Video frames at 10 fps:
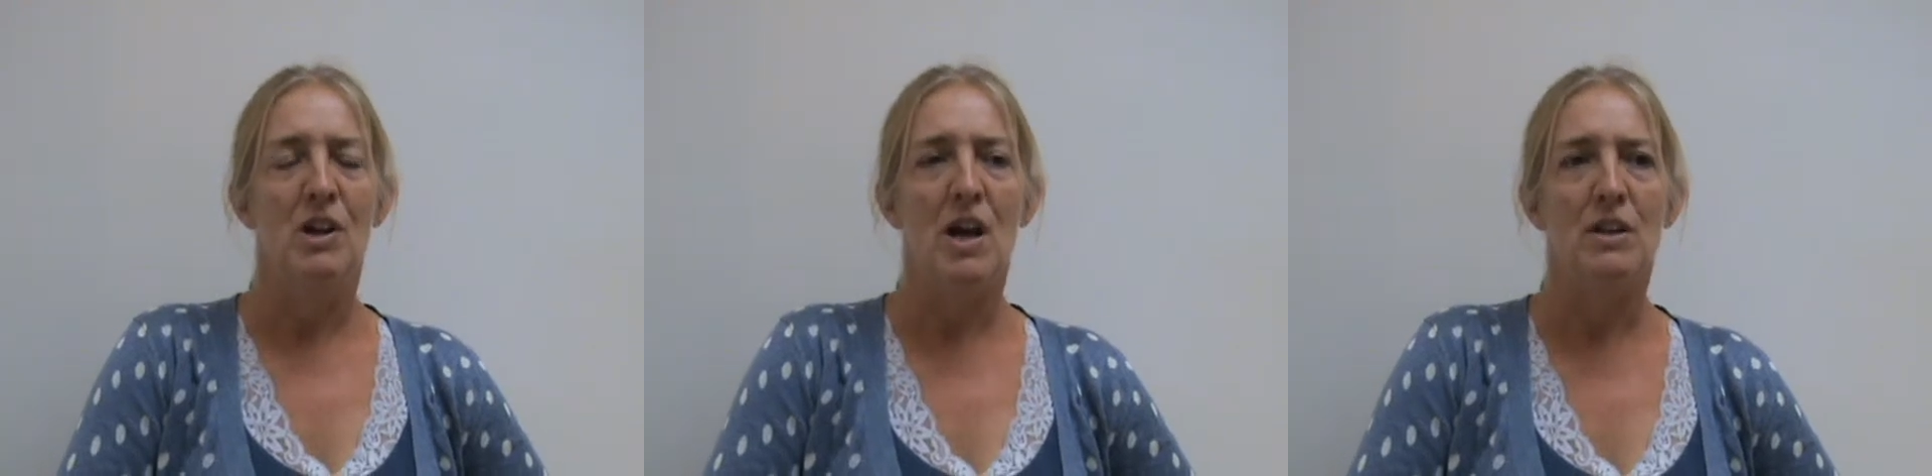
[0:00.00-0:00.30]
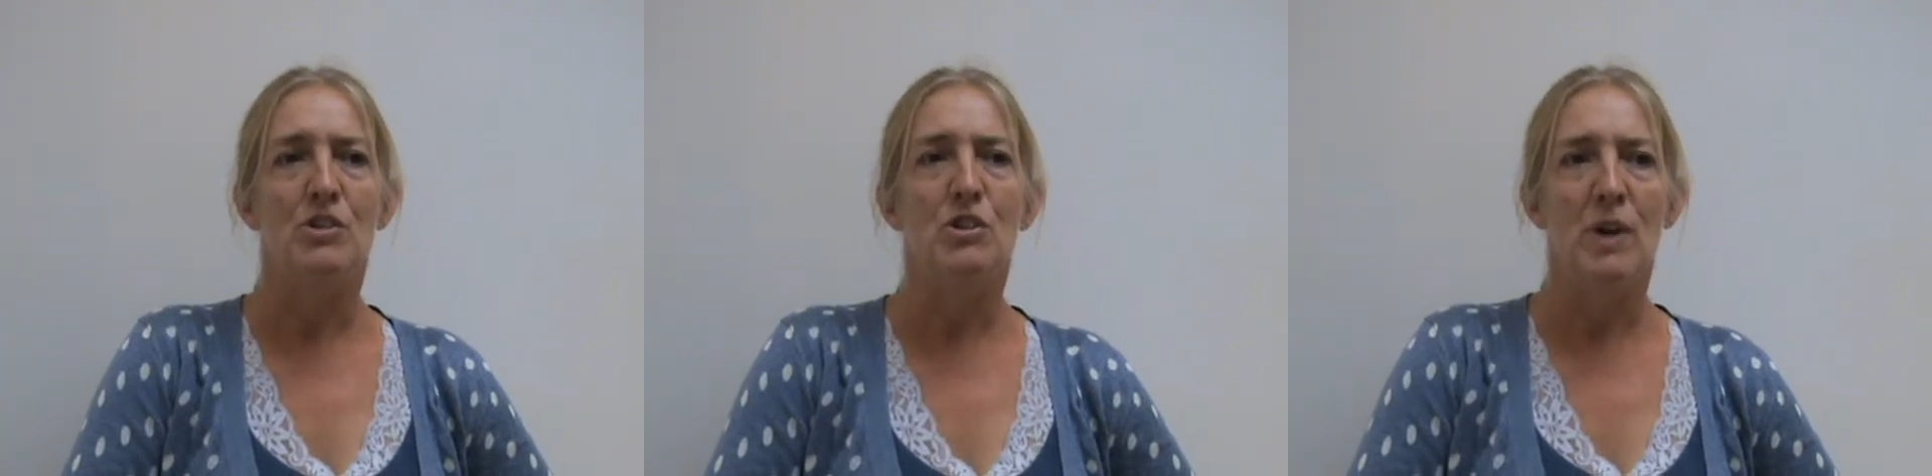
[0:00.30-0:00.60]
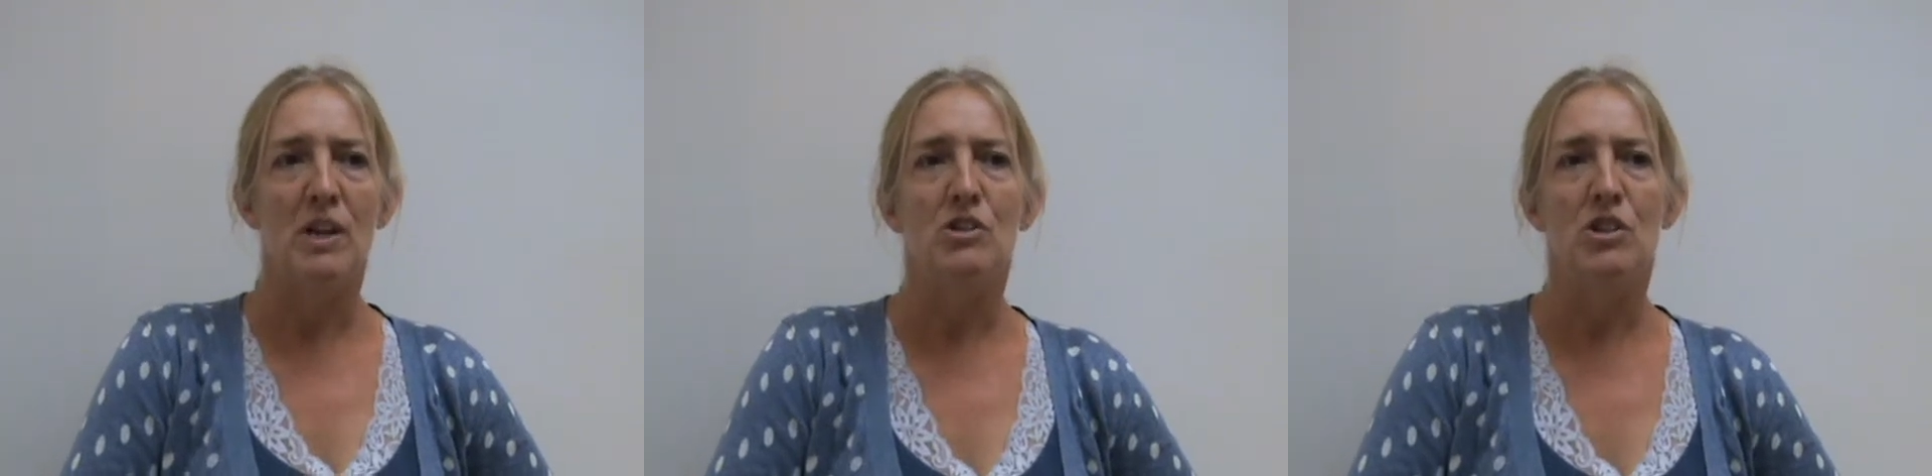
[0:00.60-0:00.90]
and you
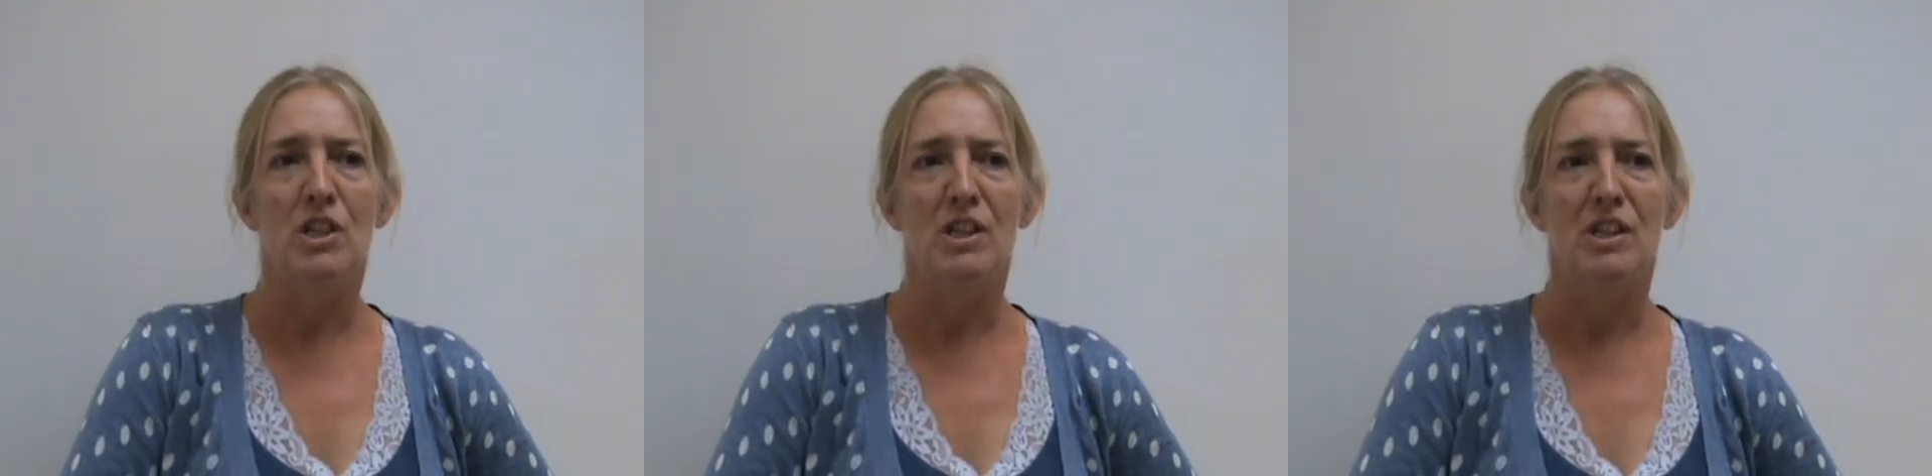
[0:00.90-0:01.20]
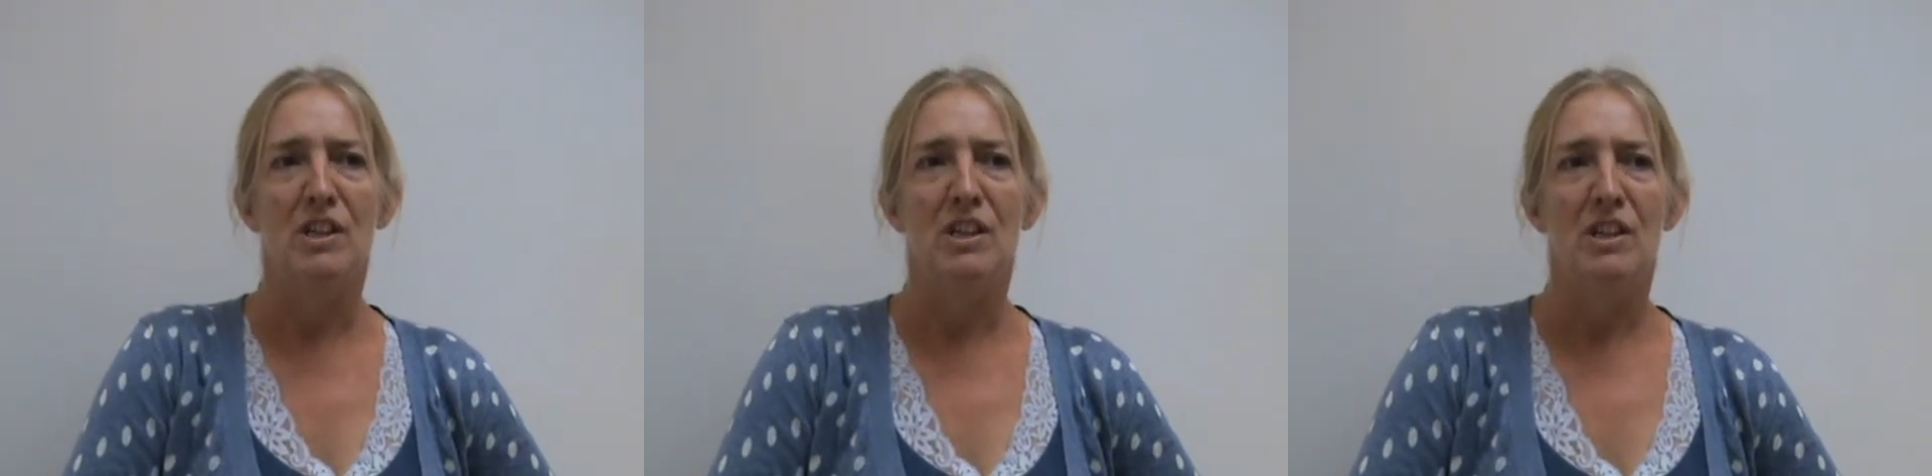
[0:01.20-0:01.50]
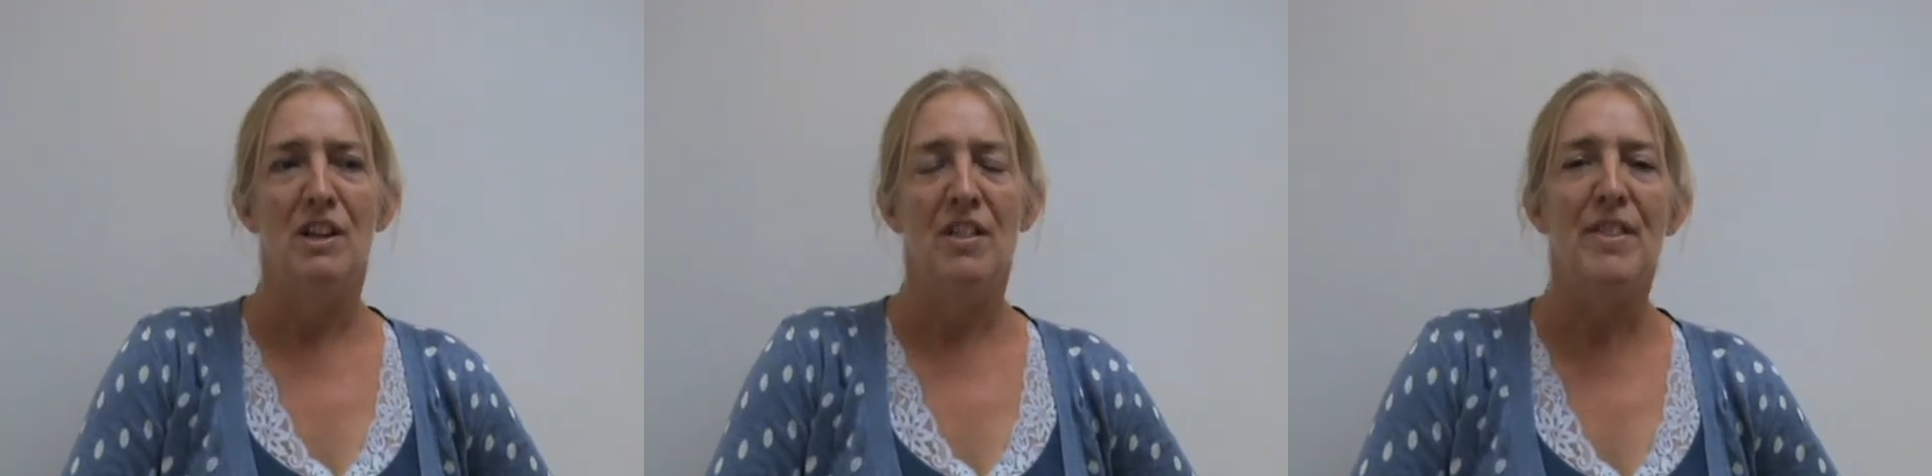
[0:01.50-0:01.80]
actually
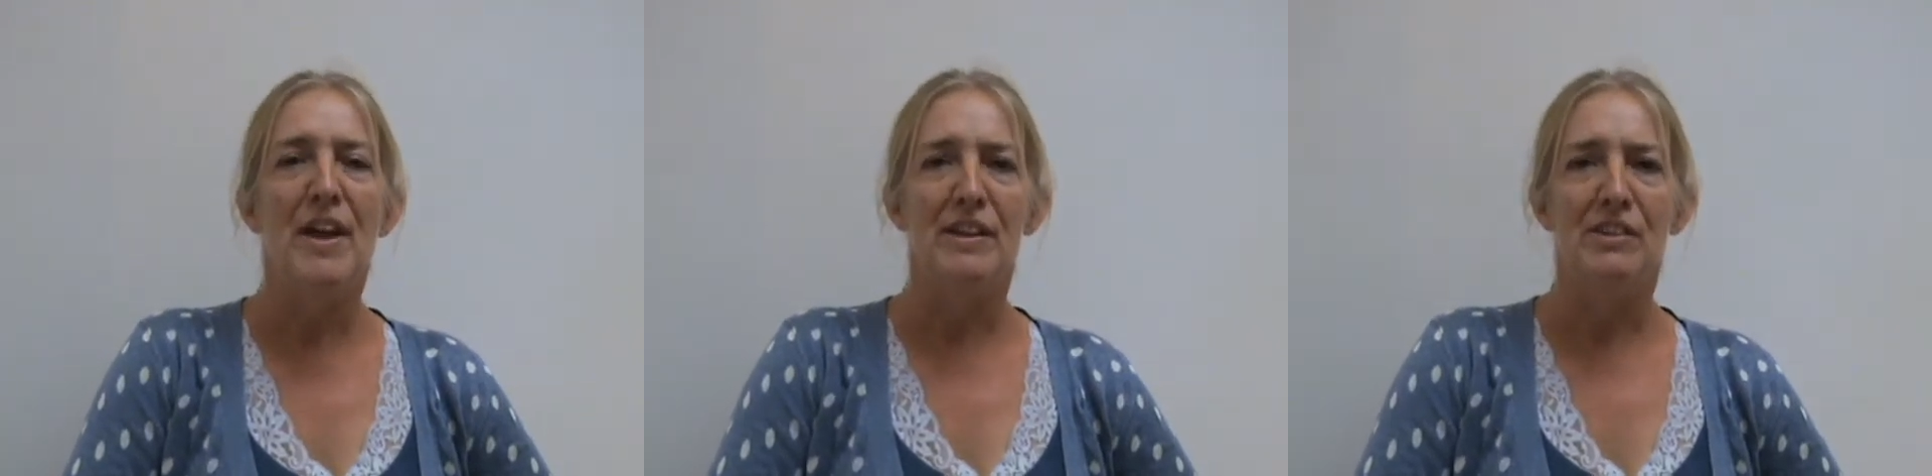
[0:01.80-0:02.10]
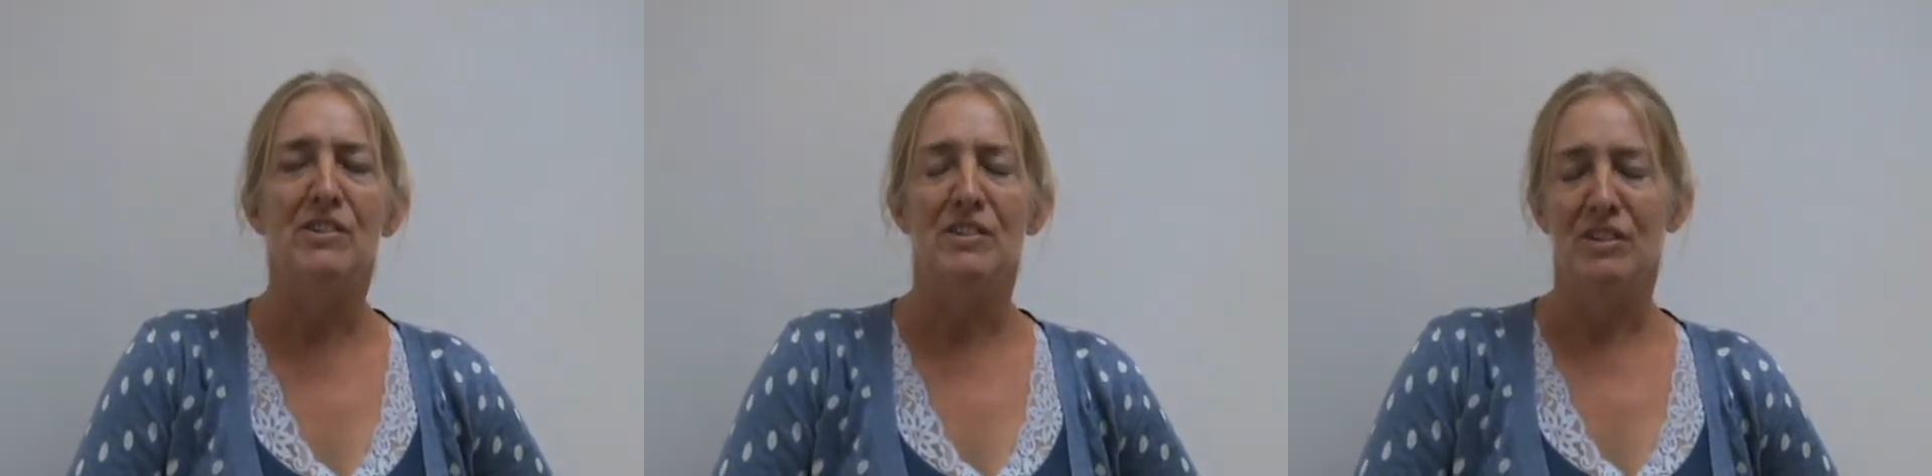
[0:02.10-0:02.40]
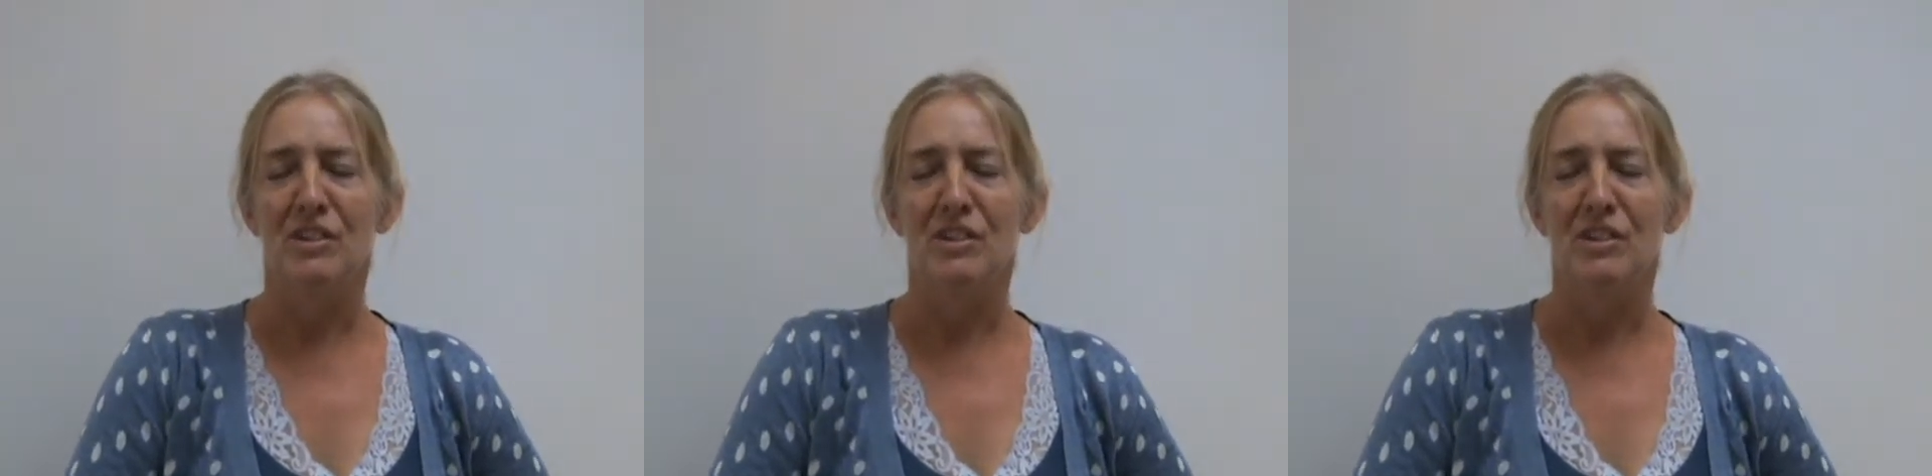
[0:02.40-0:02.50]
then